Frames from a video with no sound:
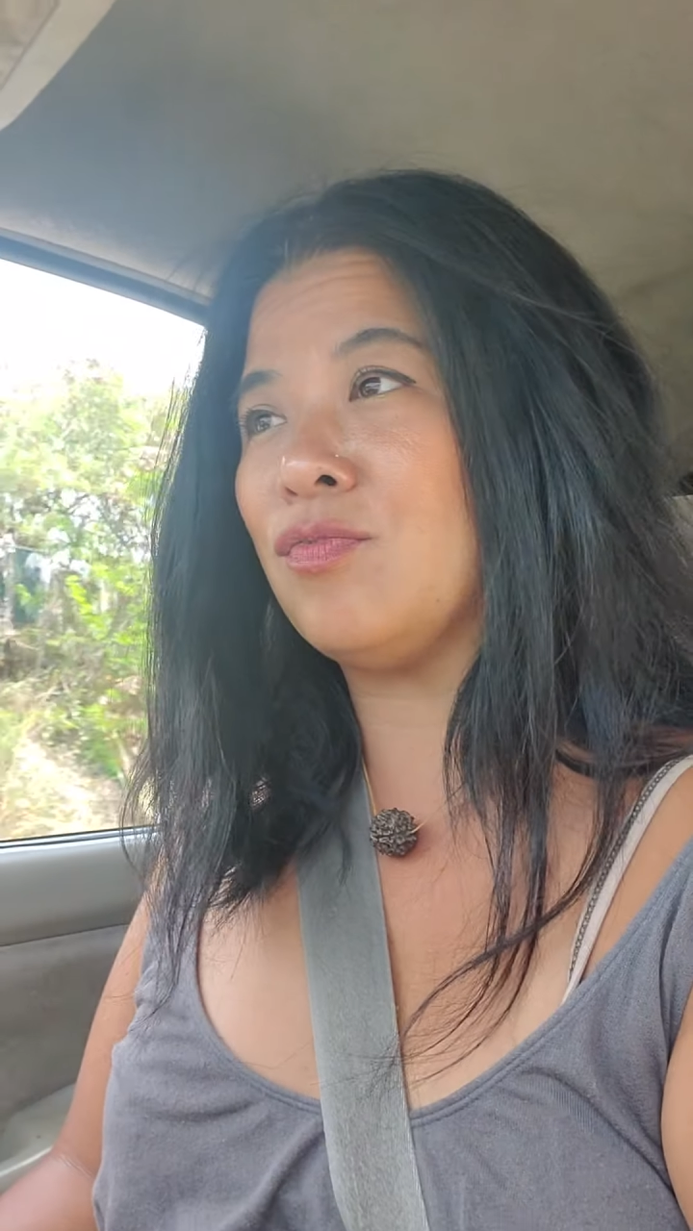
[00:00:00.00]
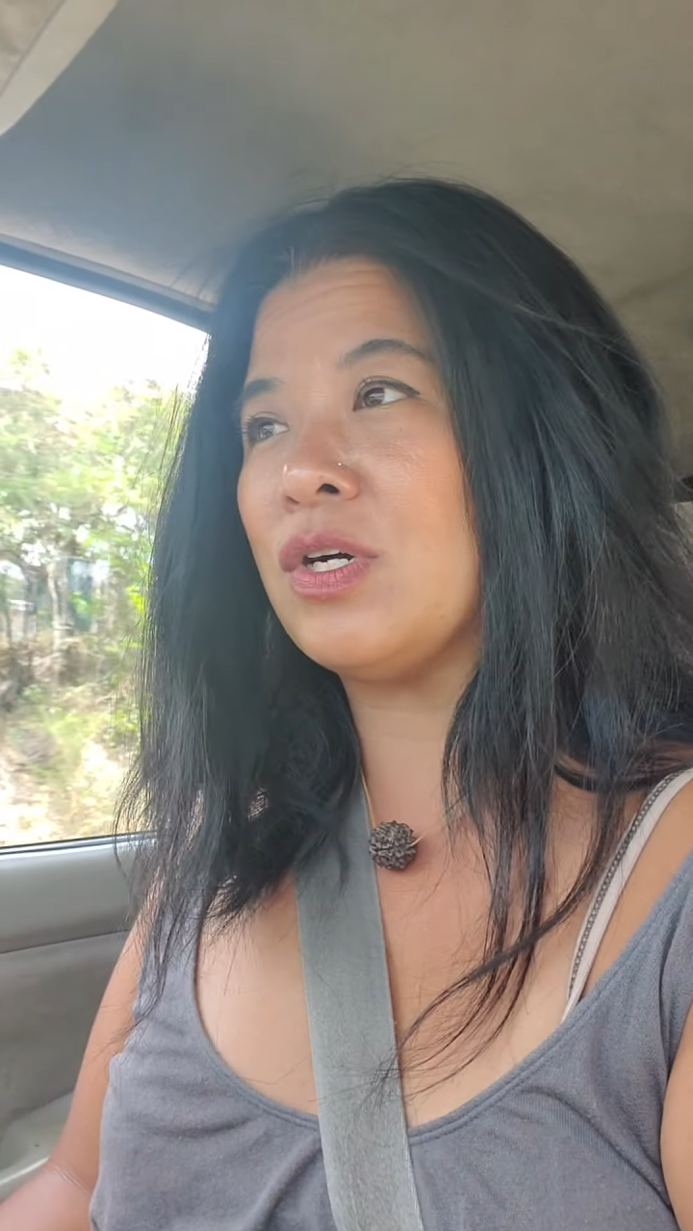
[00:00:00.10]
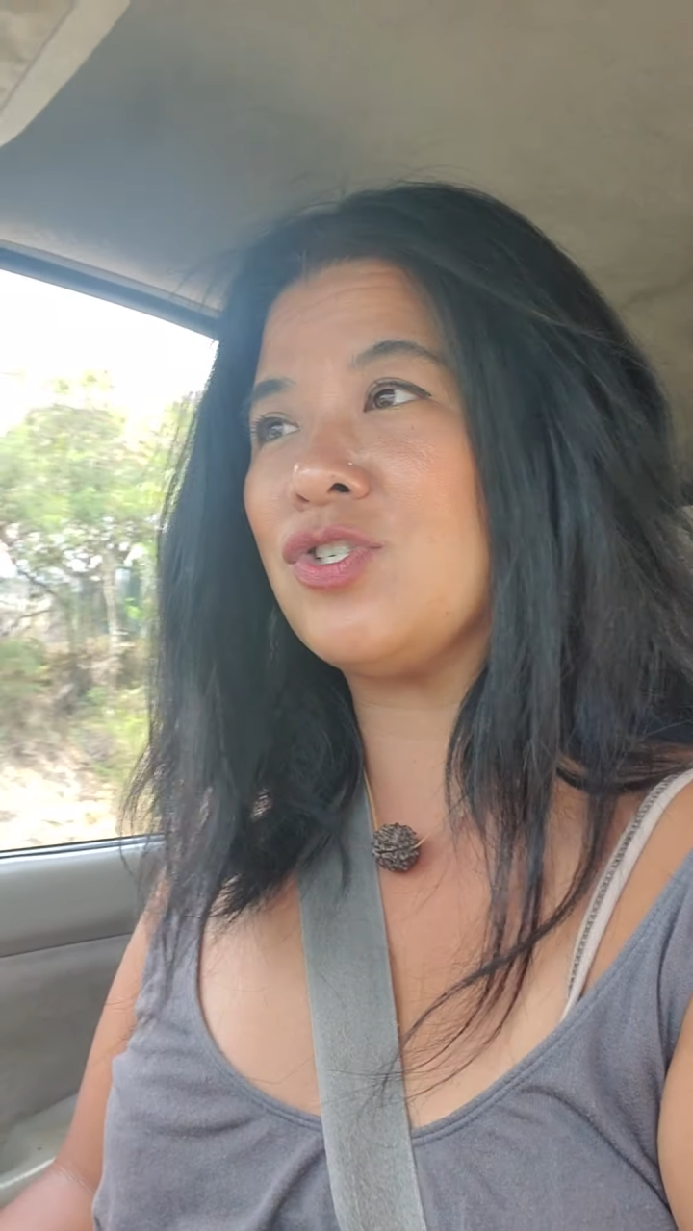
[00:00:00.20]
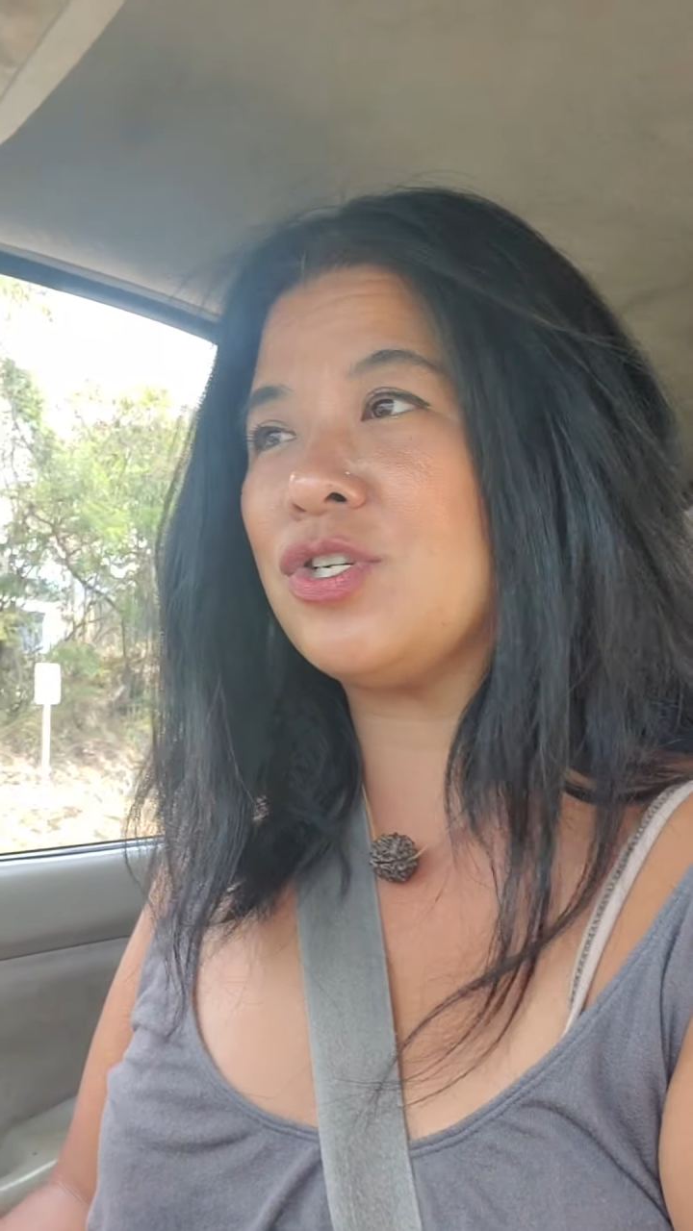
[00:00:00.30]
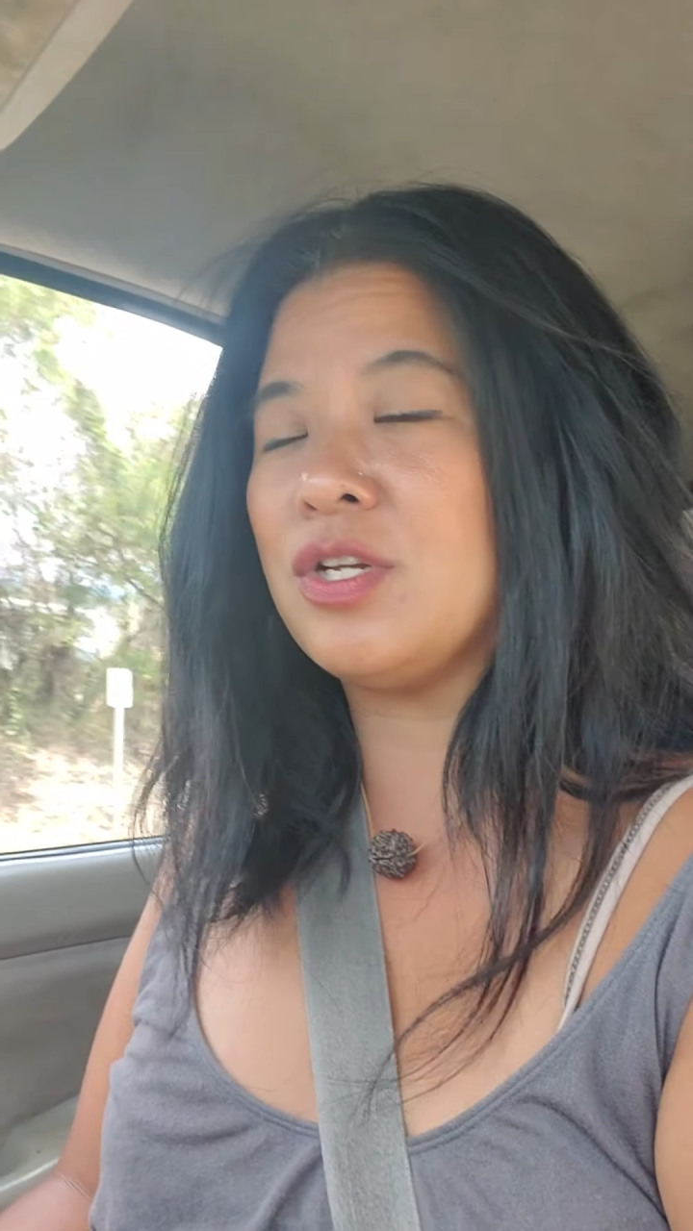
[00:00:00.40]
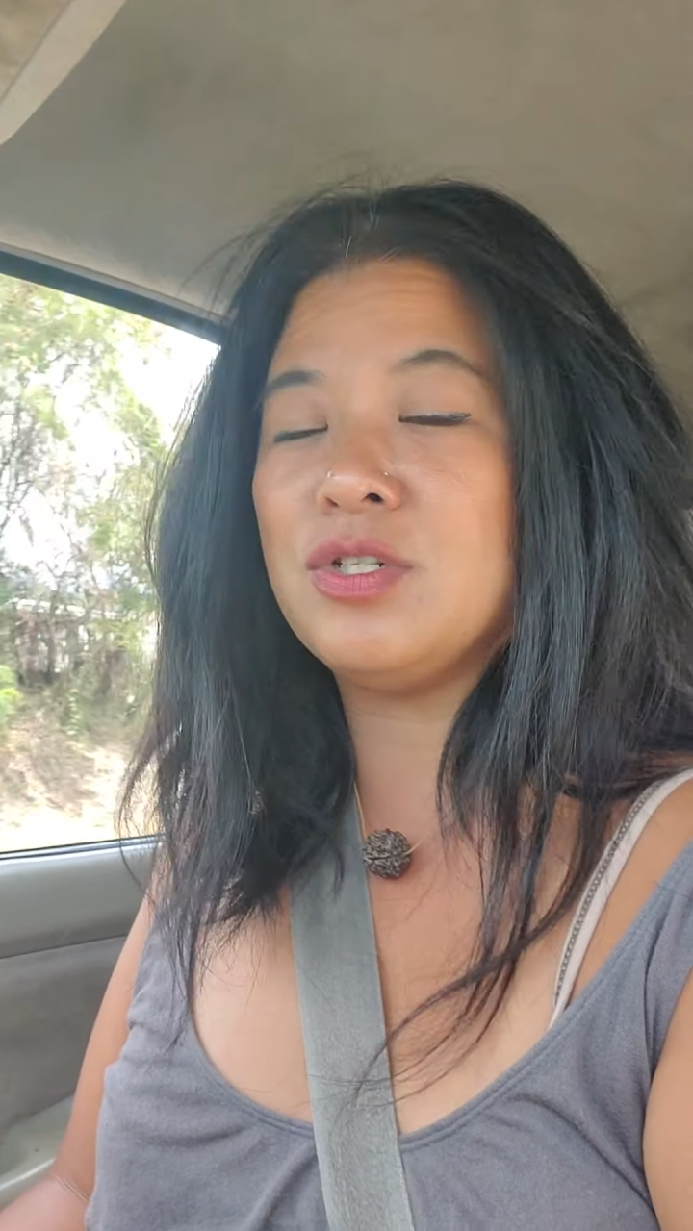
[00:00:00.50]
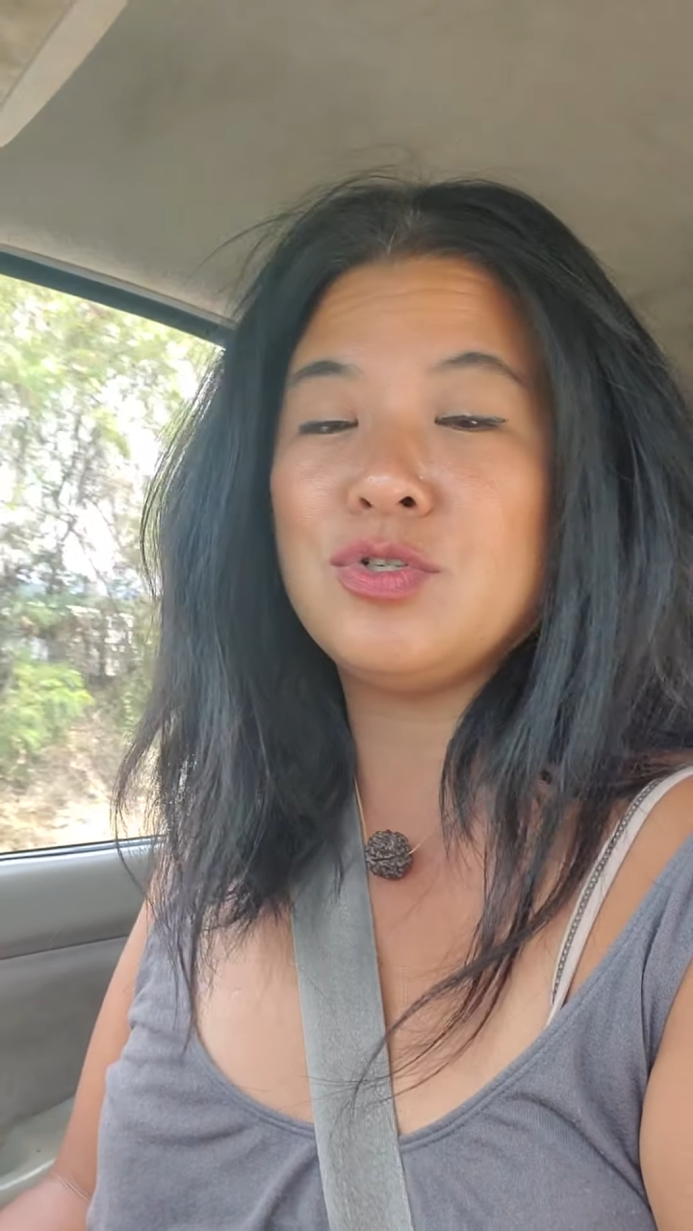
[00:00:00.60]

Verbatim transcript: rushing,